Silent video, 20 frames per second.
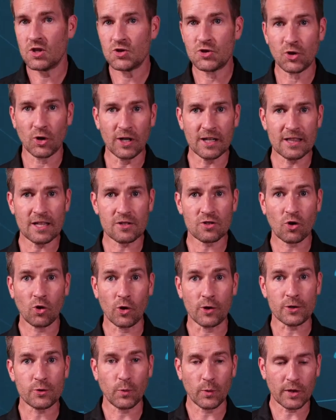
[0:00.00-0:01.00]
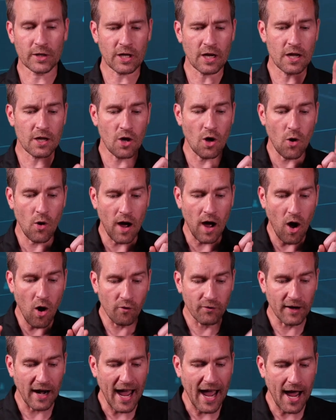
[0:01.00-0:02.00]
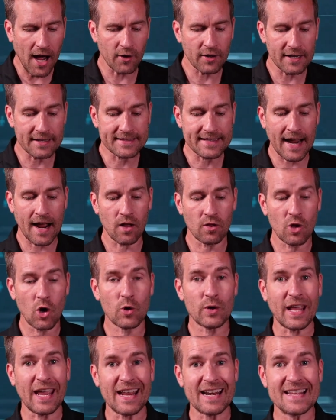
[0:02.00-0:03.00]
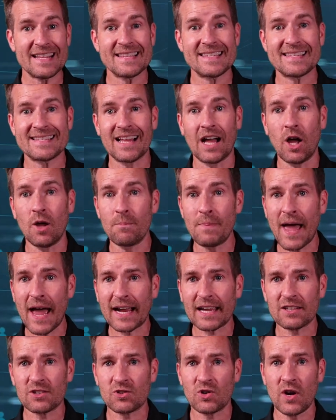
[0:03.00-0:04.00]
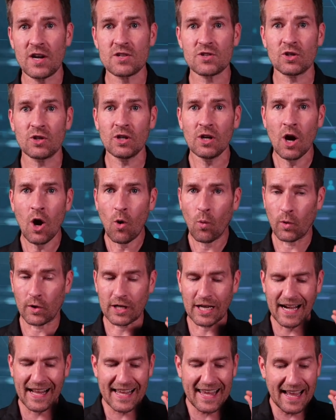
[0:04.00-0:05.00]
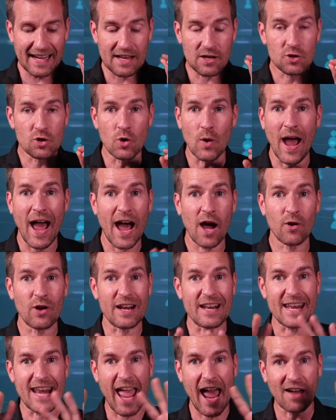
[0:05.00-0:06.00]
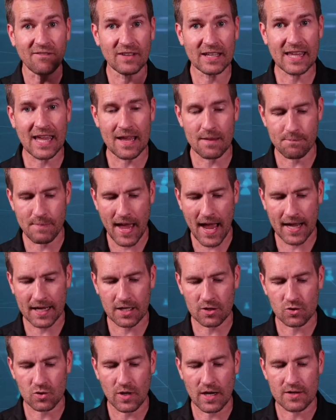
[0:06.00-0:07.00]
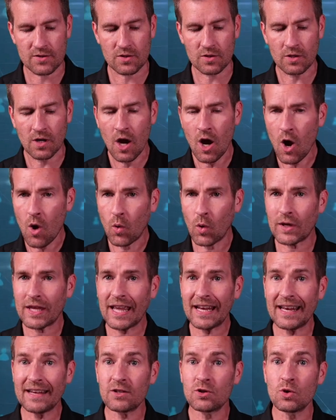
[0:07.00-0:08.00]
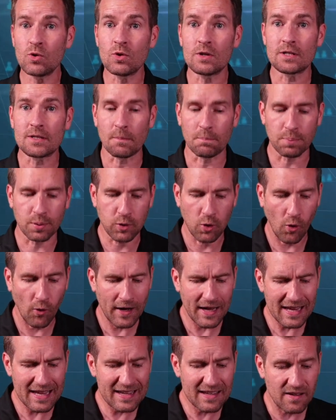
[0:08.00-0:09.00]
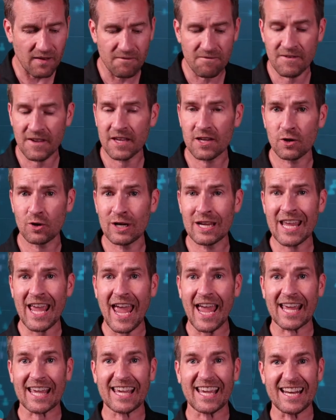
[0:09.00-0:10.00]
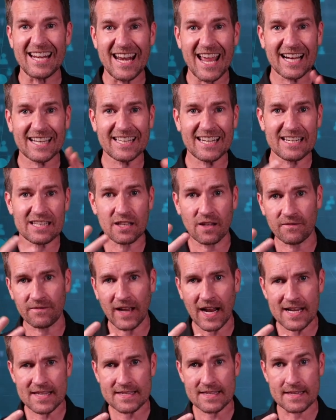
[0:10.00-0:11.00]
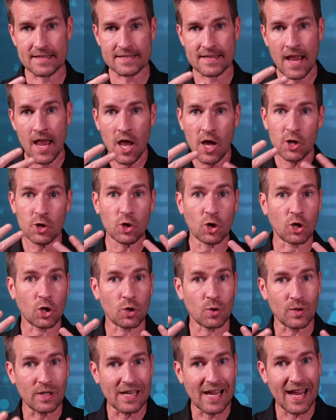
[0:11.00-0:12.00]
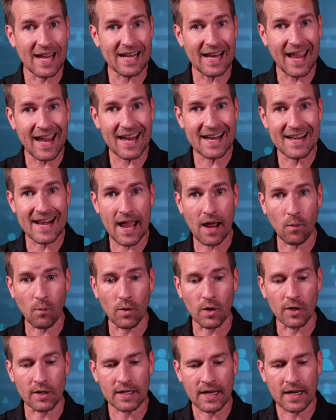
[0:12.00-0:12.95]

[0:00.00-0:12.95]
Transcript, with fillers: During this course, we're gonna go over how to download and install Packet Tracer. We're gonna get into how to navigate Packet Tracer. We'll get into deploying, configuring, and connecting devices to create a network